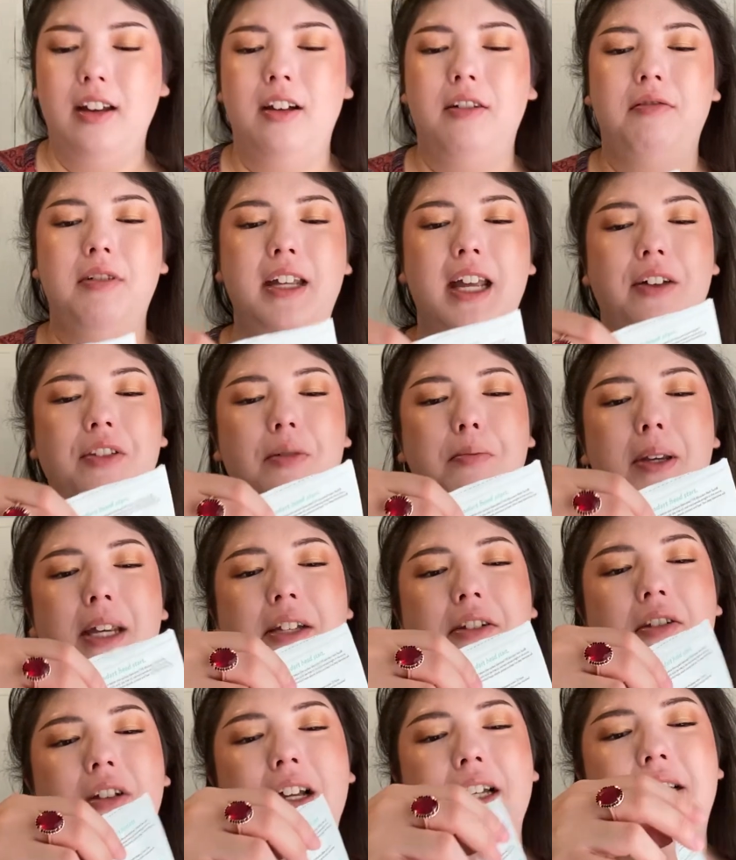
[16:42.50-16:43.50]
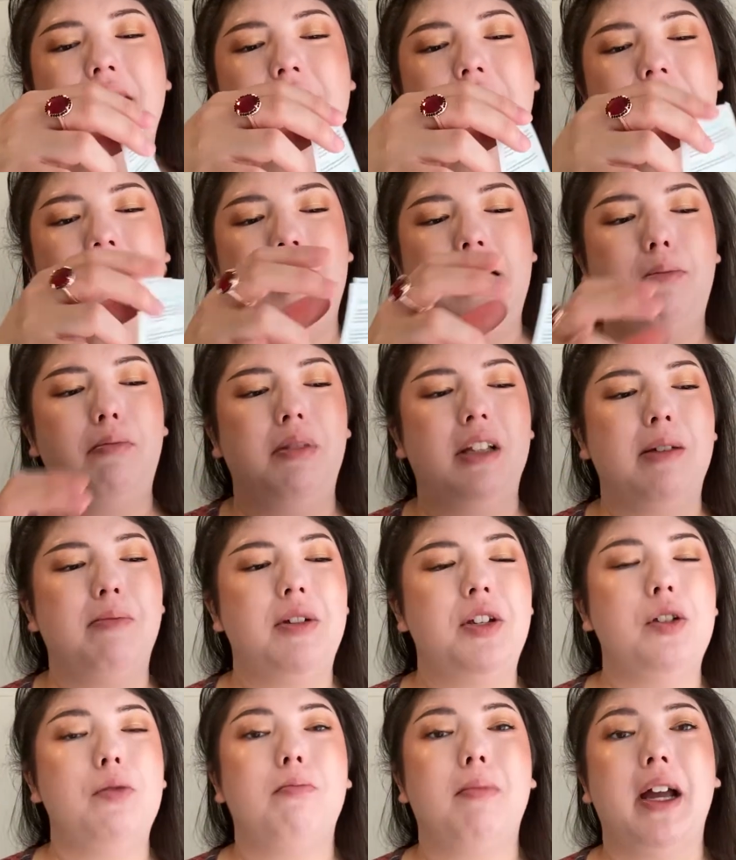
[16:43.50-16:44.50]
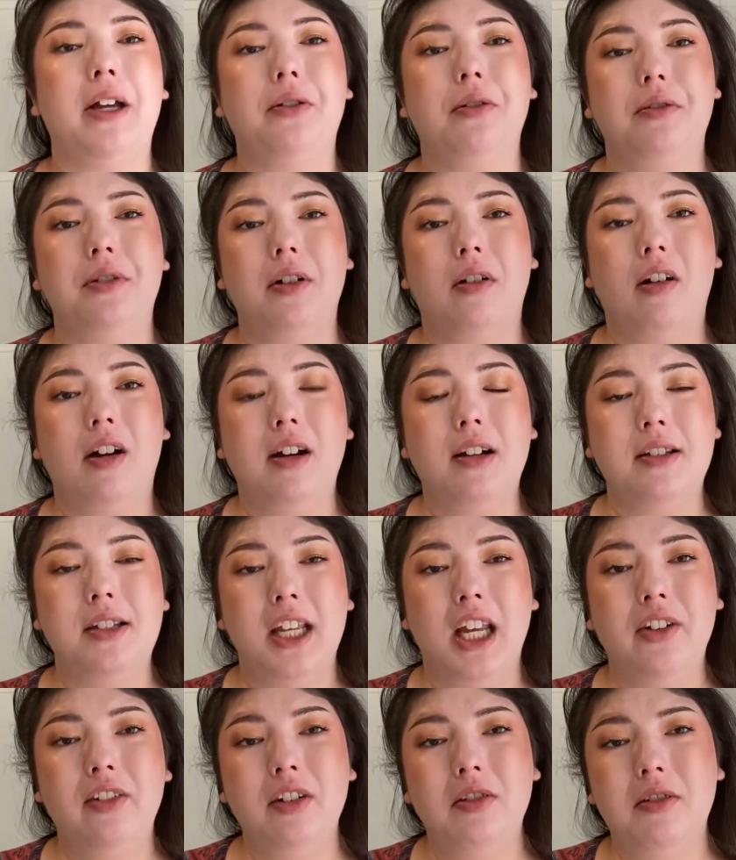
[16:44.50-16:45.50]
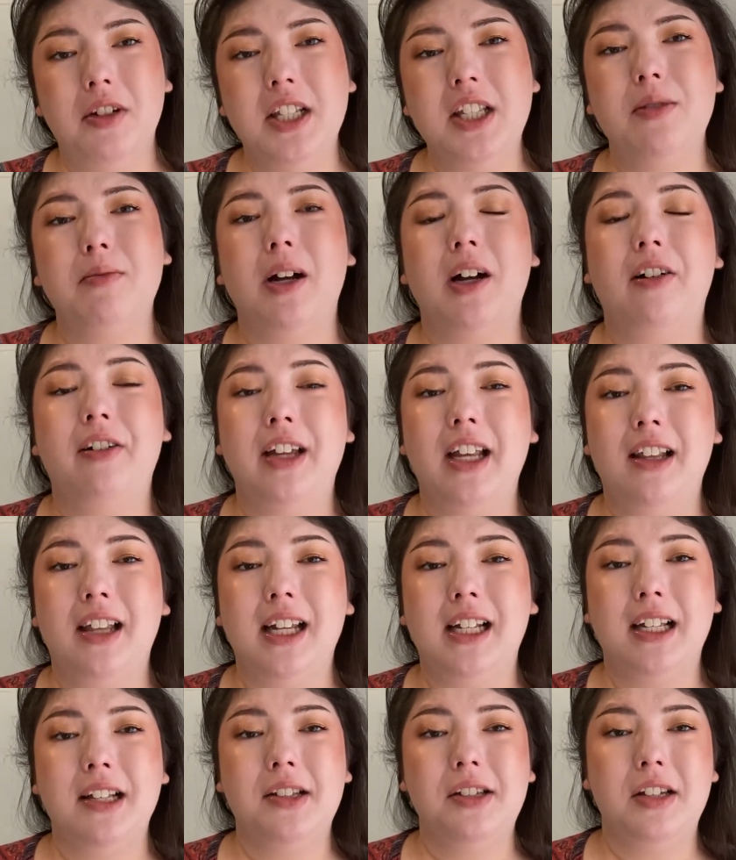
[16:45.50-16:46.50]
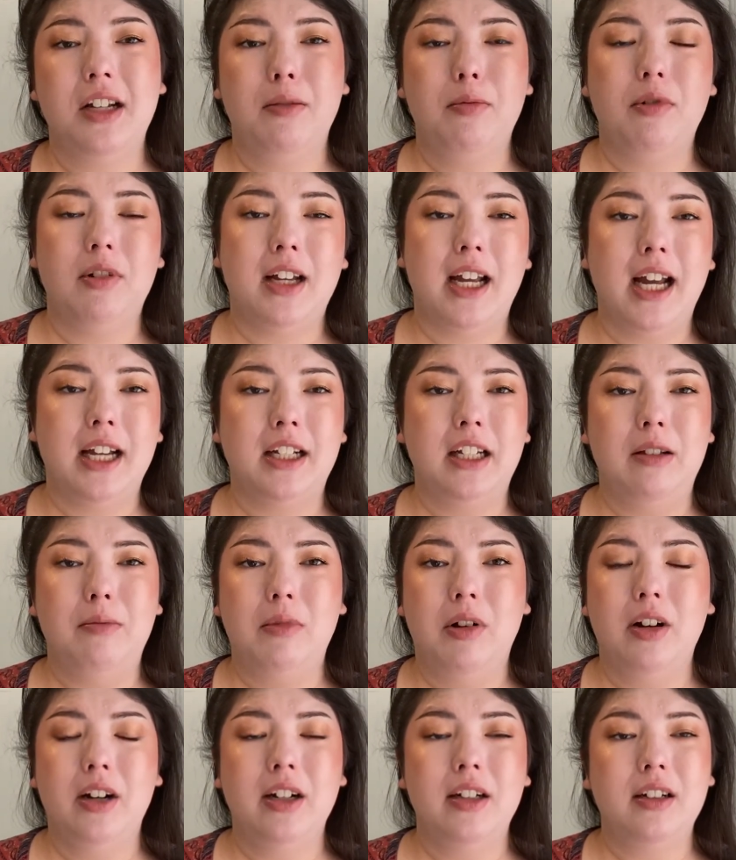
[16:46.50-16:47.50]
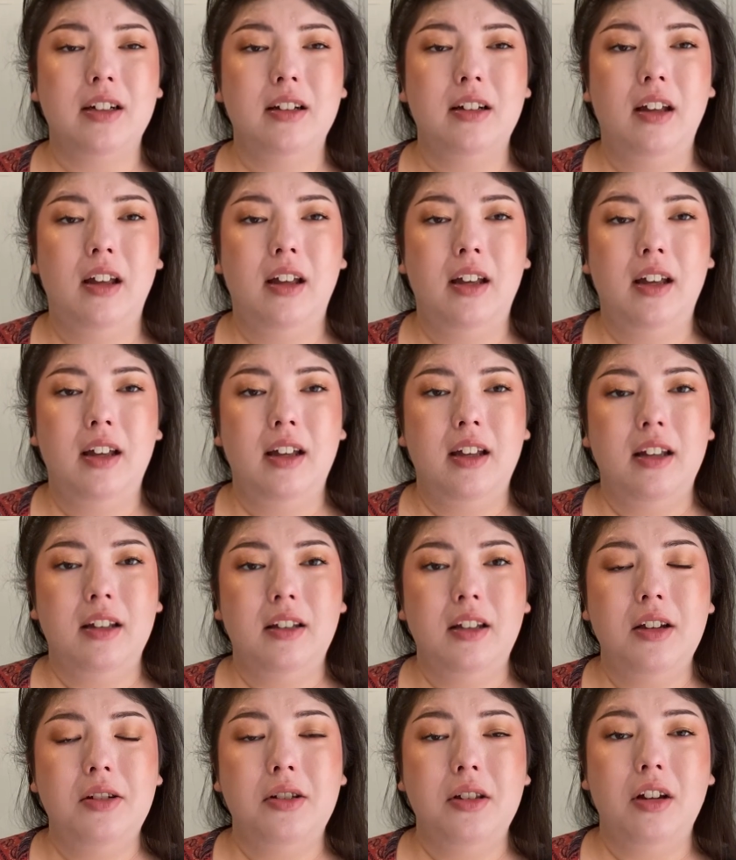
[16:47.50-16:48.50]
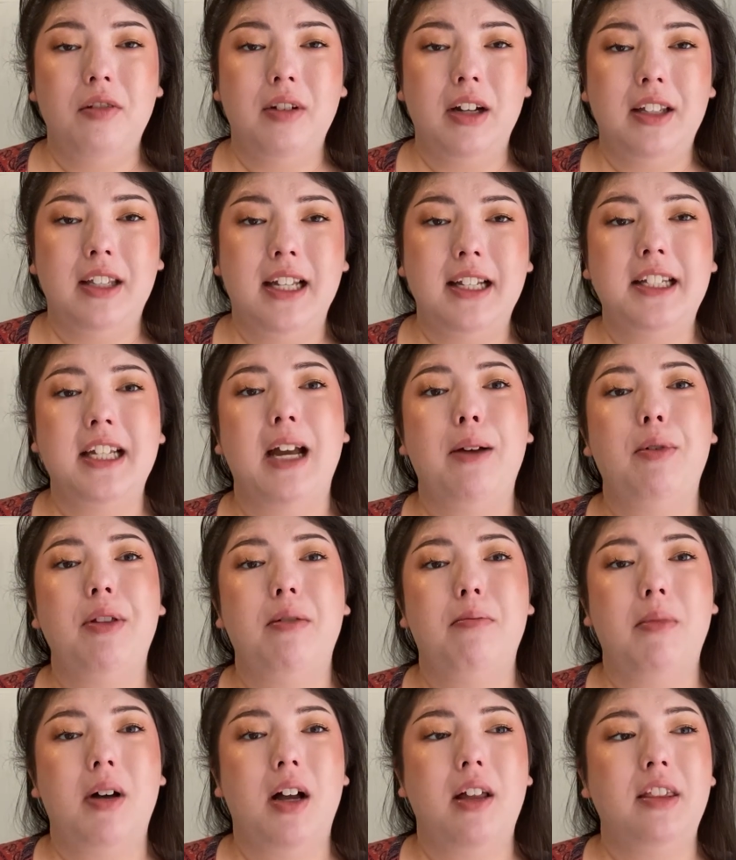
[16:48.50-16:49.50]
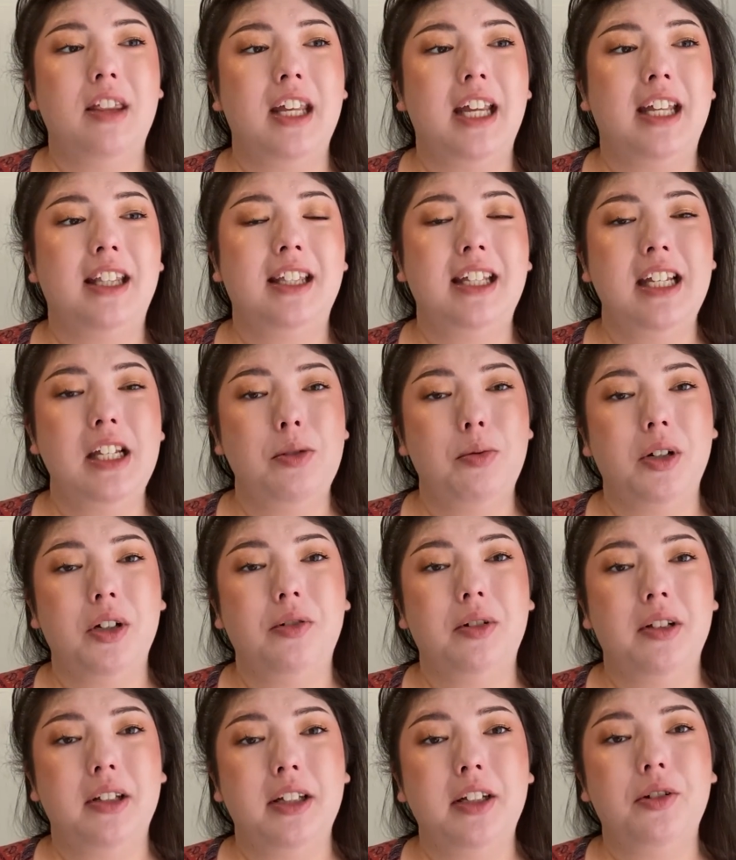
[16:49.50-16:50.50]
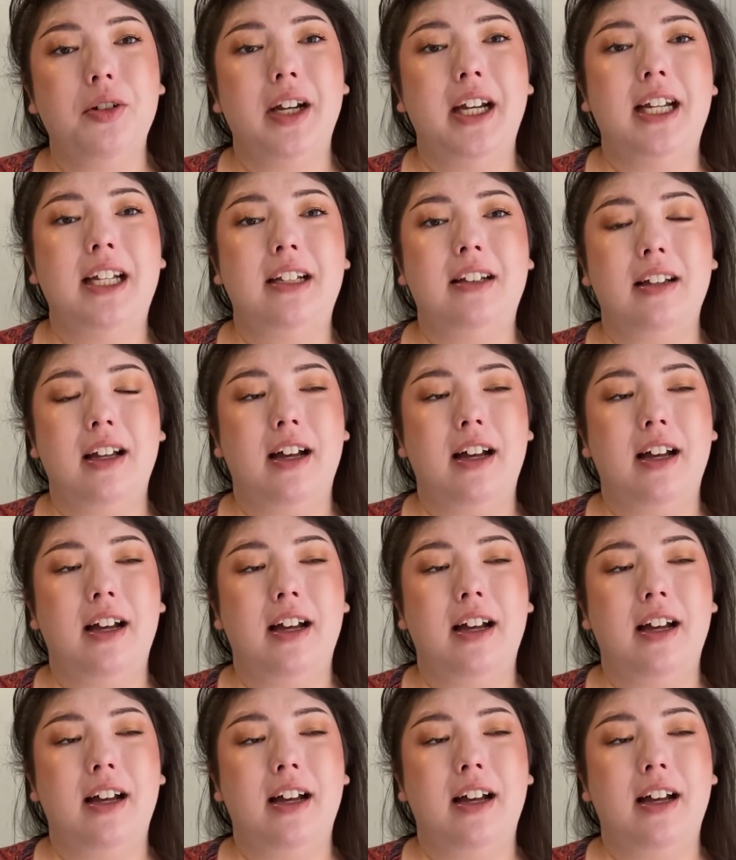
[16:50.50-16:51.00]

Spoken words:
We have the Peach Slices Deep Blemish Micro Darts. Every once in a while I'll get like a stubborn acne mark, usually around that time of the month, and these work really great.